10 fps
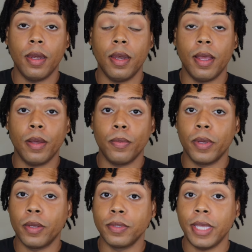Now
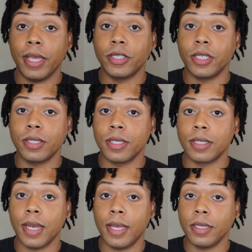we're gonna take just a
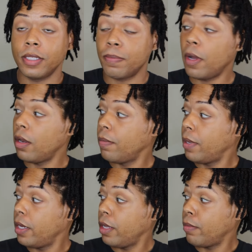slightly smaller
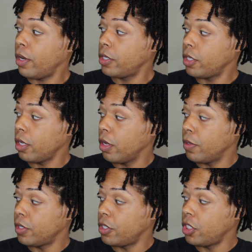blending brush,
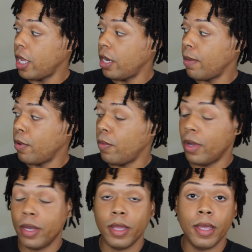go into shade number
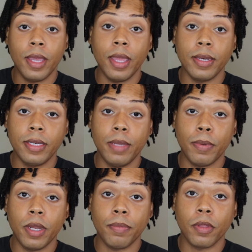one,
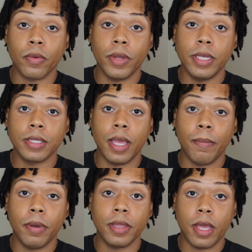deepen up the crease,
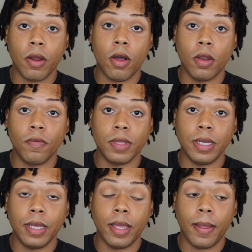and put that all over
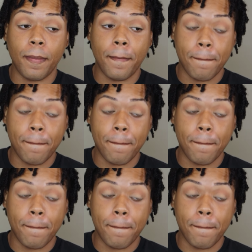the lid.